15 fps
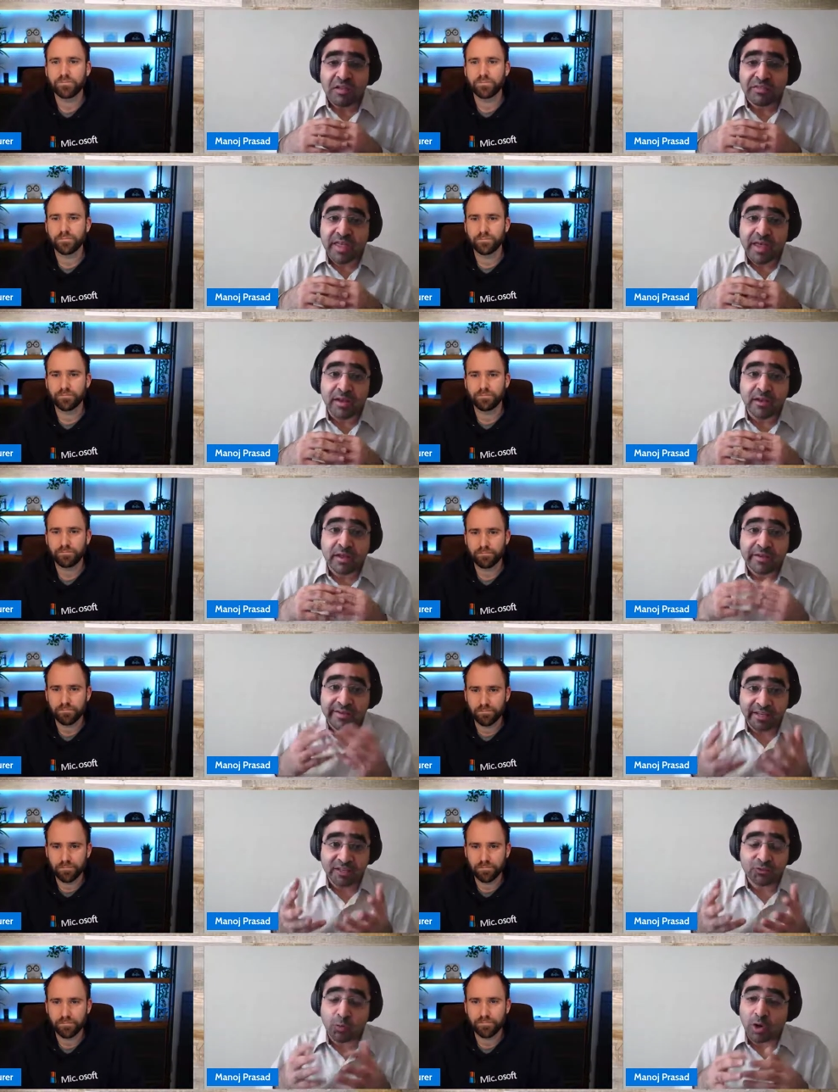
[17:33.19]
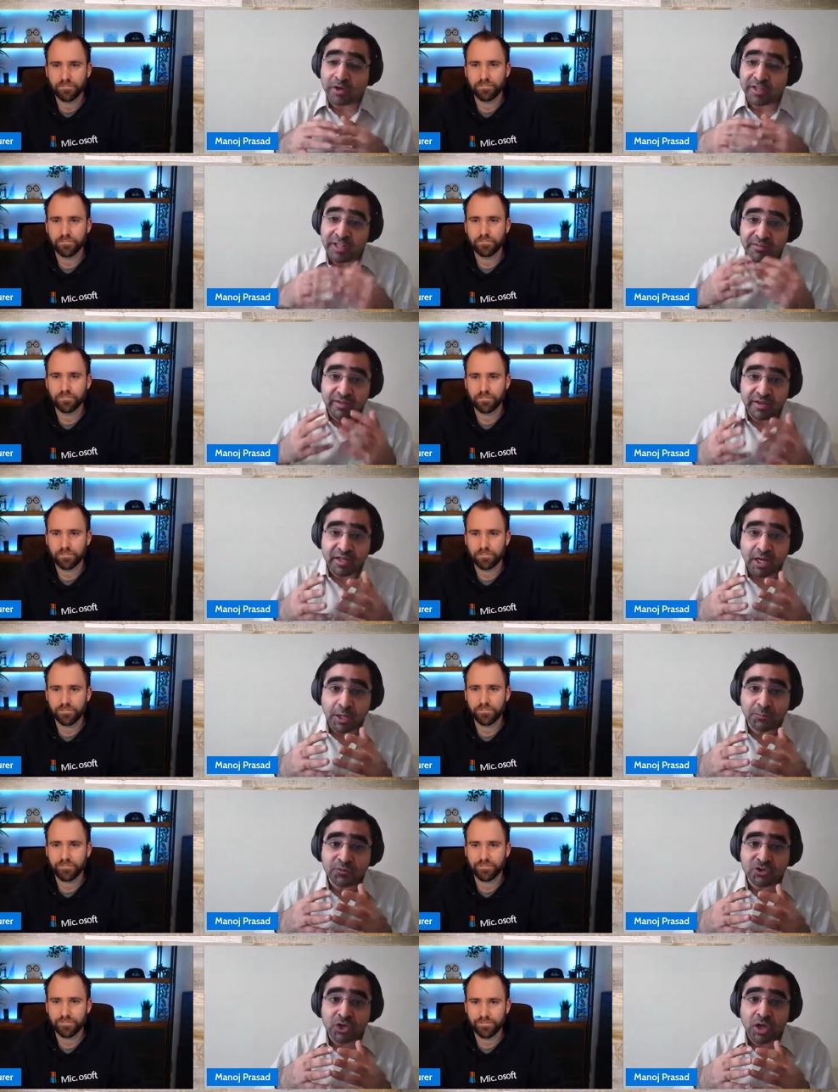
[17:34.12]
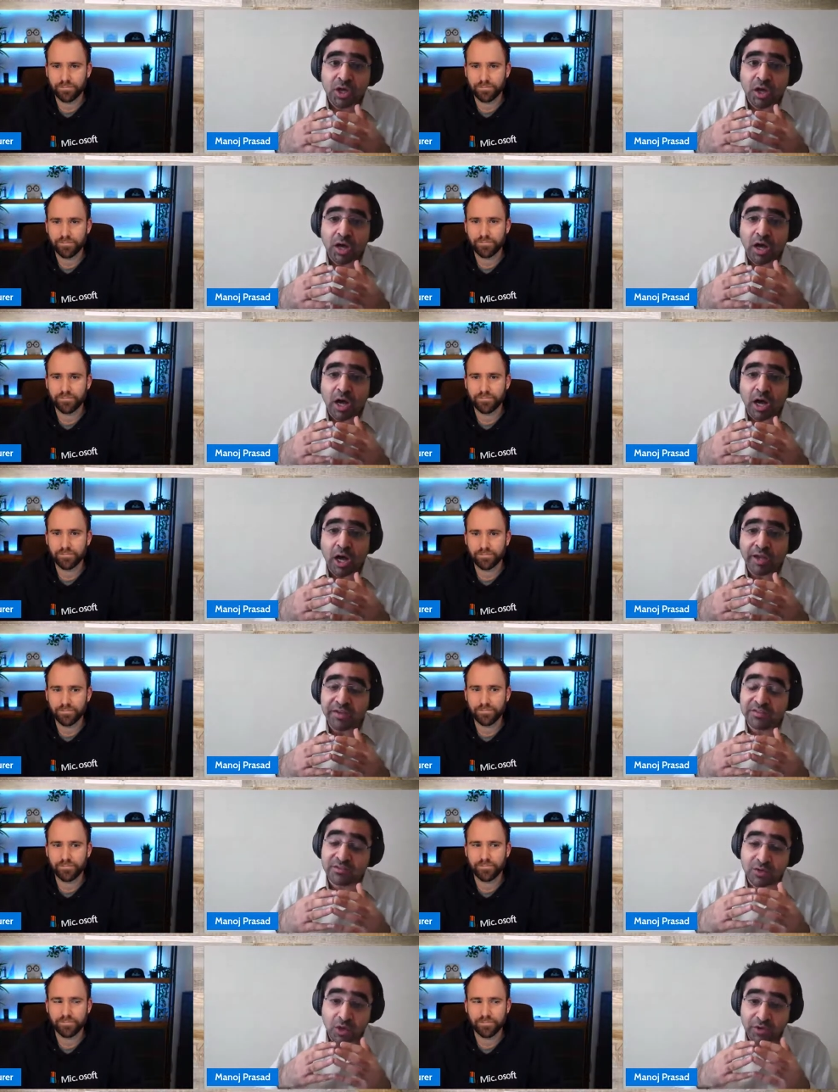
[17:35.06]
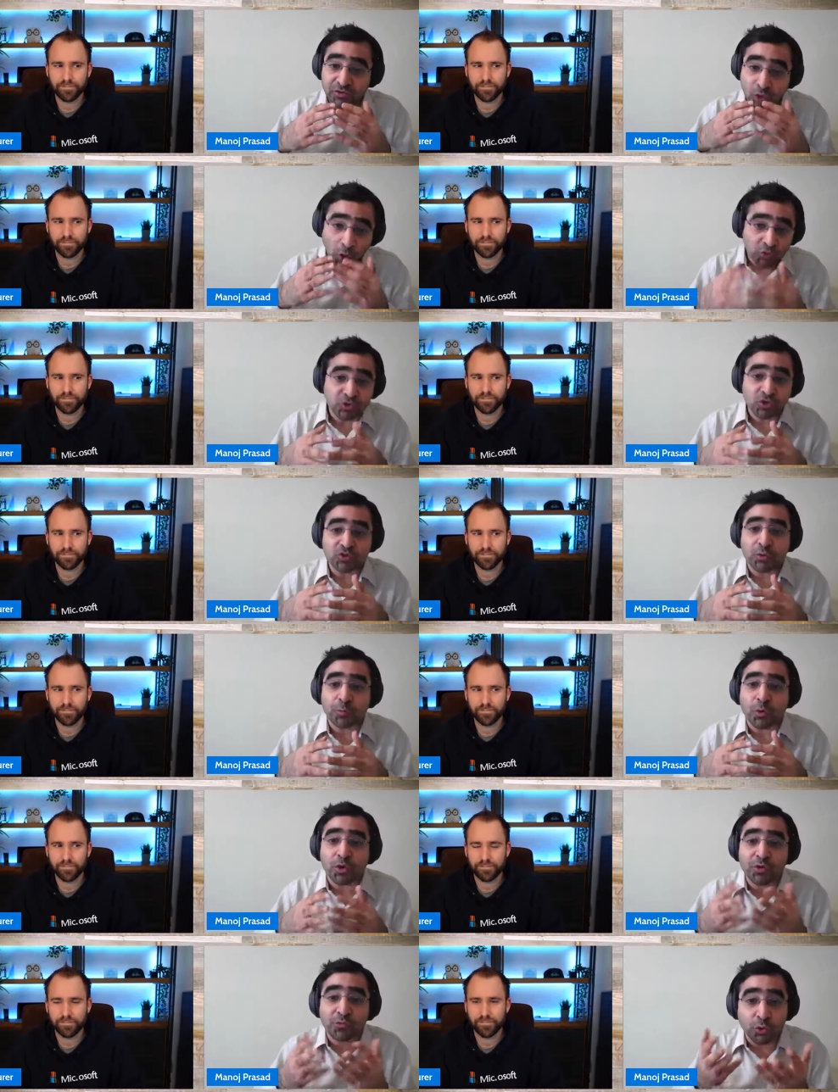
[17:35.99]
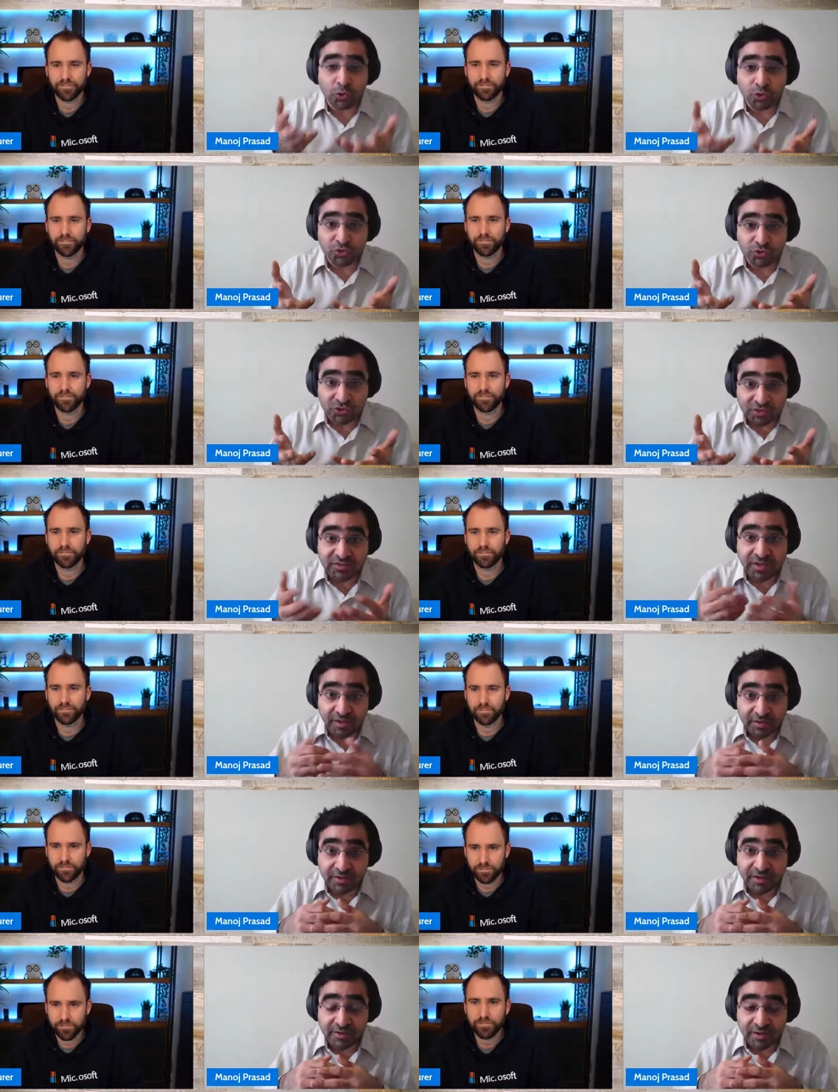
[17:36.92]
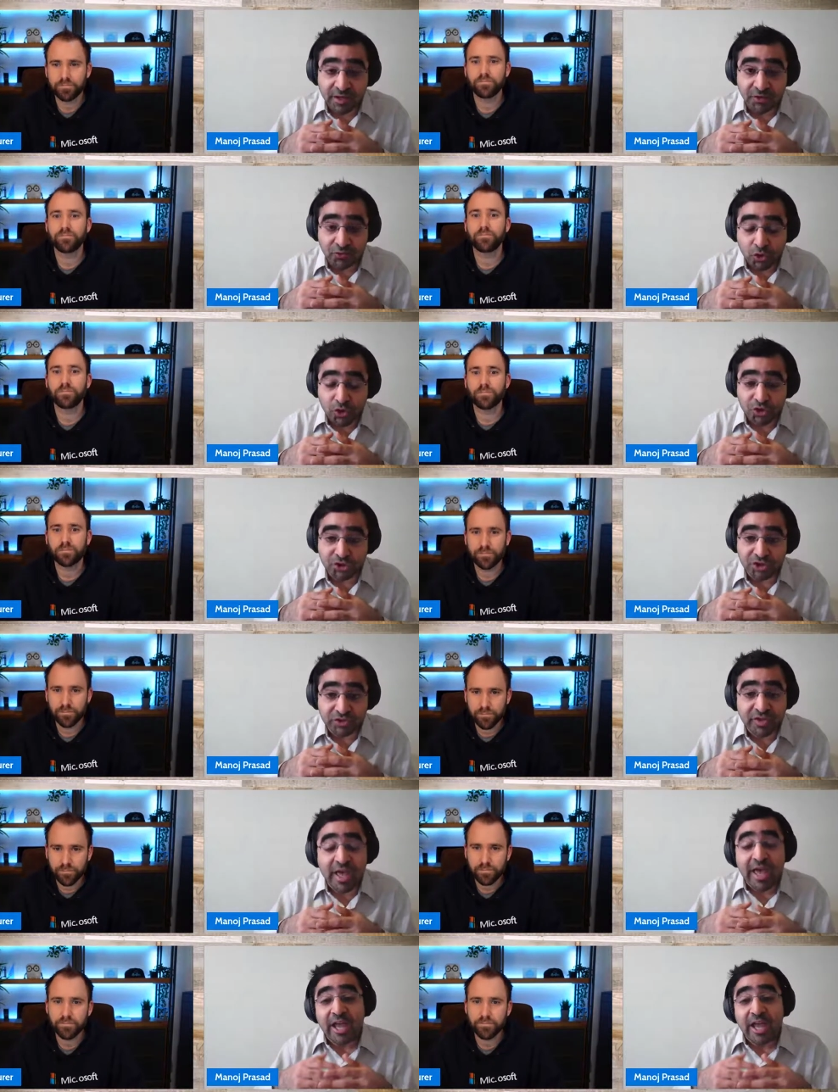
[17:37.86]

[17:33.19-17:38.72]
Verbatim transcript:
Speaker 1: Then guess what? Event Hubs Uh, is, is also supported for those disconnected uh, solutions.